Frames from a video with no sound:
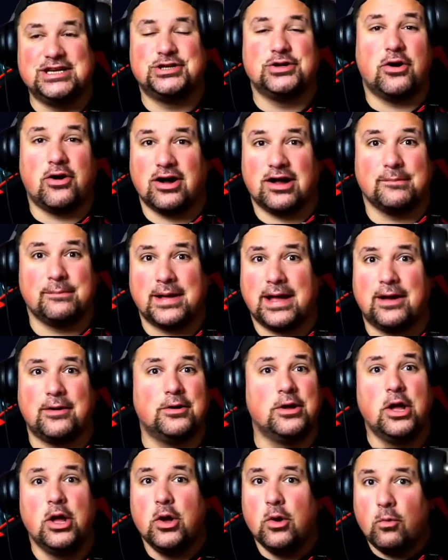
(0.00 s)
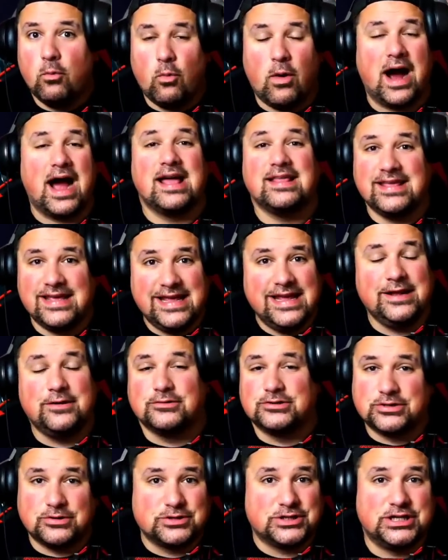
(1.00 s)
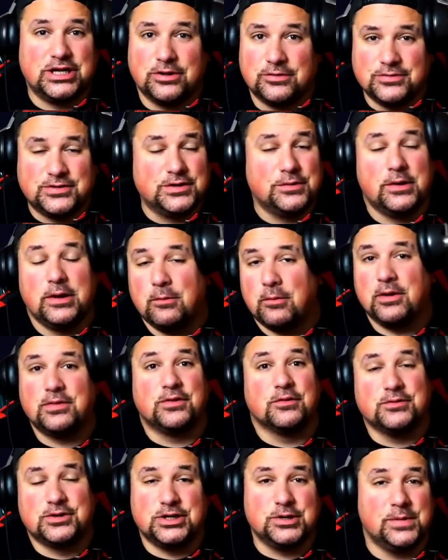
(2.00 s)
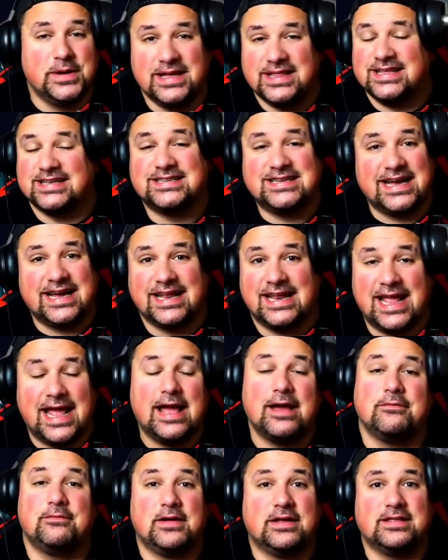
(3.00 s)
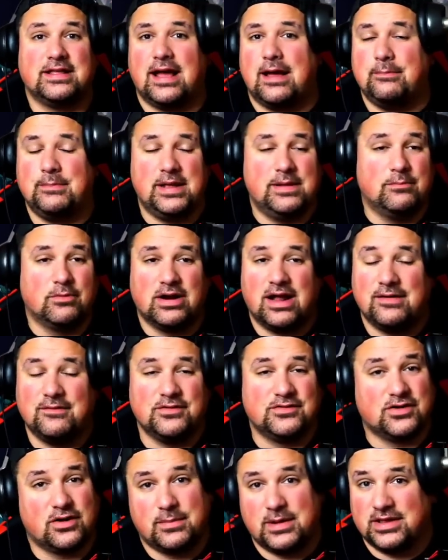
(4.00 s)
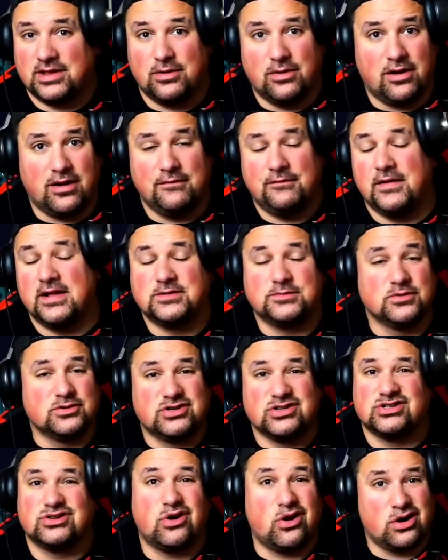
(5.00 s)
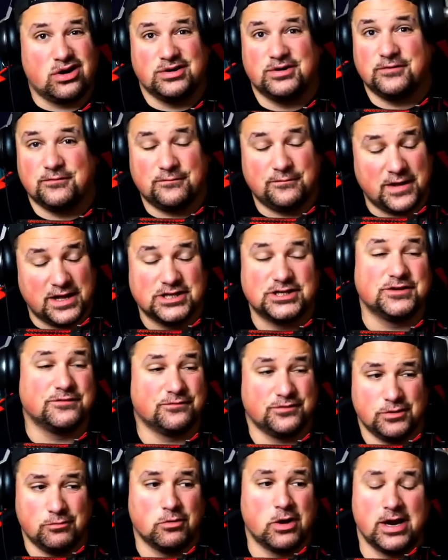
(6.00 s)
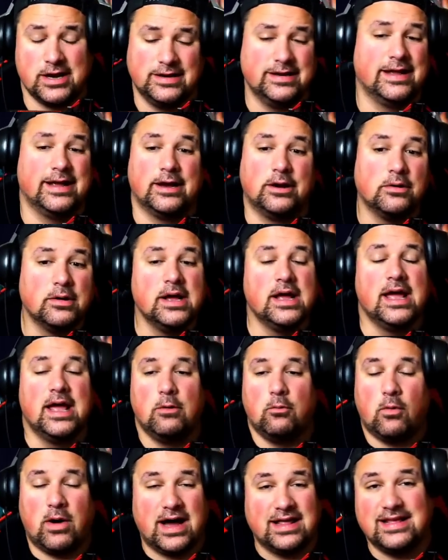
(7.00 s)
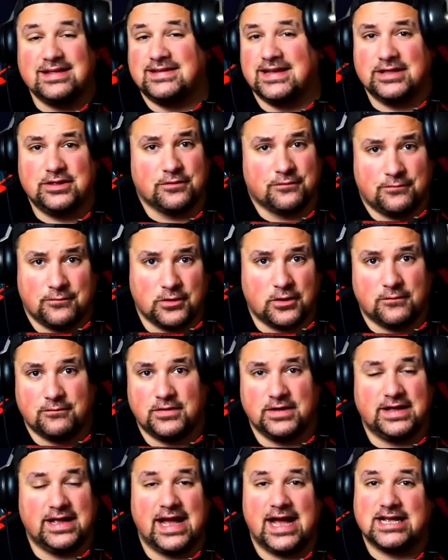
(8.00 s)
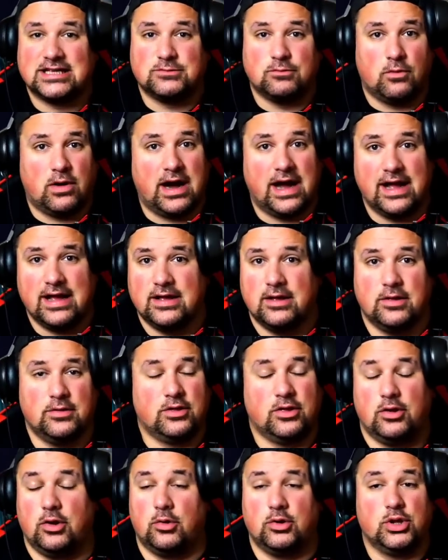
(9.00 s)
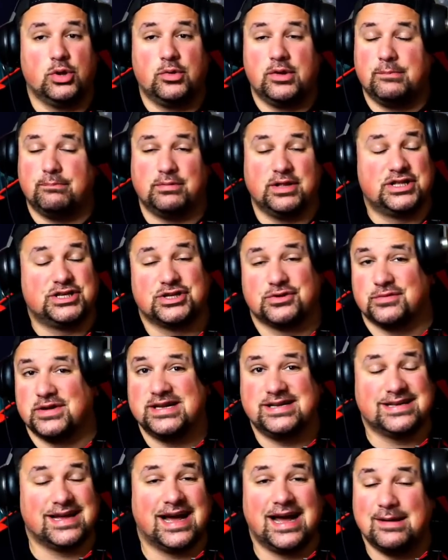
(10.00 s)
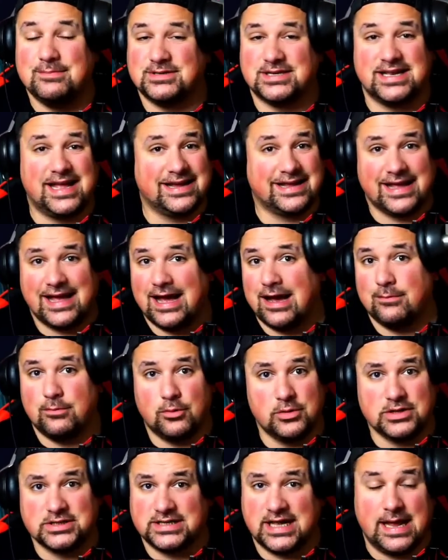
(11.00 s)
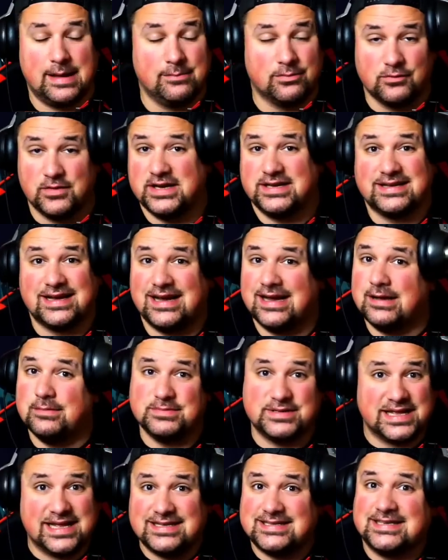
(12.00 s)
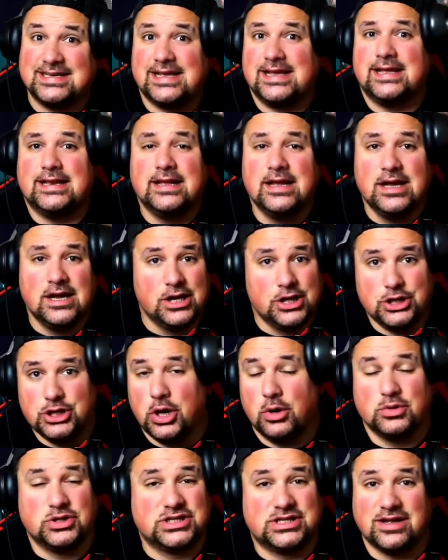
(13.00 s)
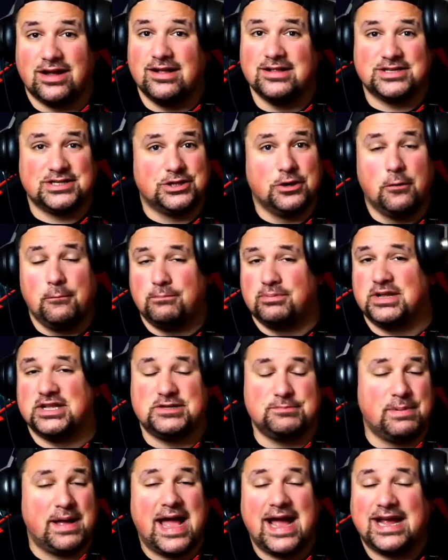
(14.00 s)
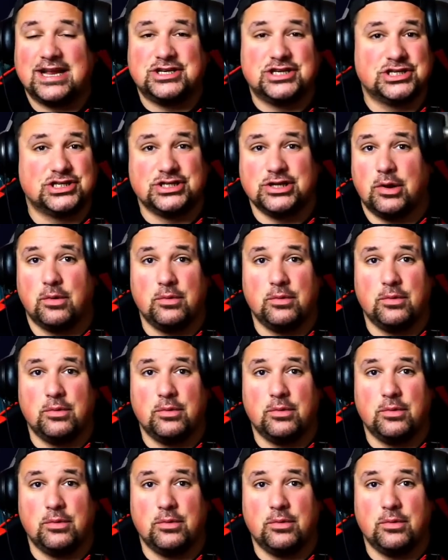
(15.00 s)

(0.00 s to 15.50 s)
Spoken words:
talk about why the Eagles are still doing what they're doing in the second half. I mean, we're not even talking about the offense. We're just talking defensively right now. Why they take their foot off the gas. Why, you know, you only blitz three times in that Cowboys game. Three times. That's it. No stunts, no blitz packages, no